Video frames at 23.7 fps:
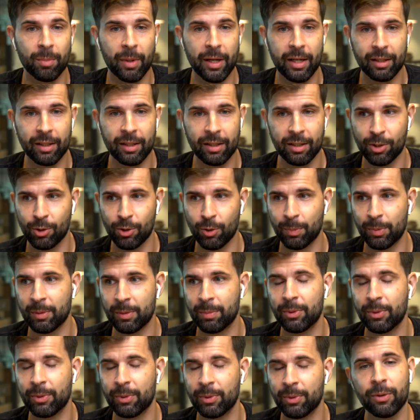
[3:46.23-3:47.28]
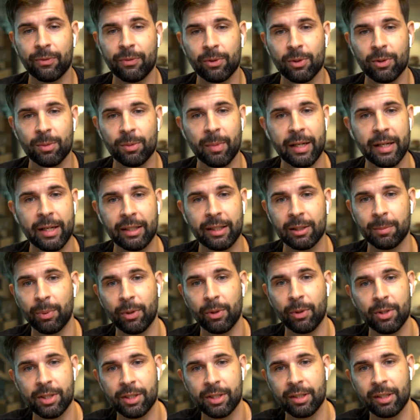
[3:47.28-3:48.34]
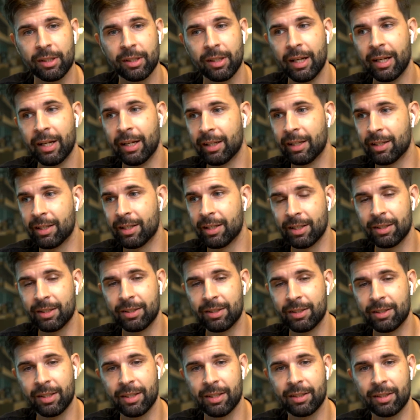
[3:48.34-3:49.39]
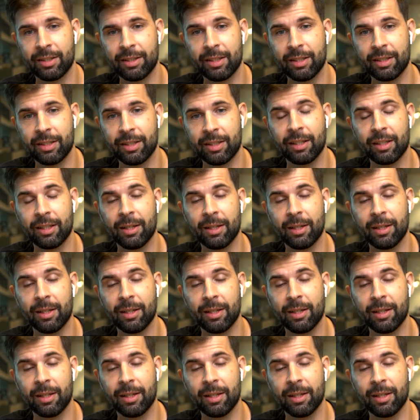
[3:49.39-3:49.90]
make it super beautiful, make it personal, etc., etc., etc.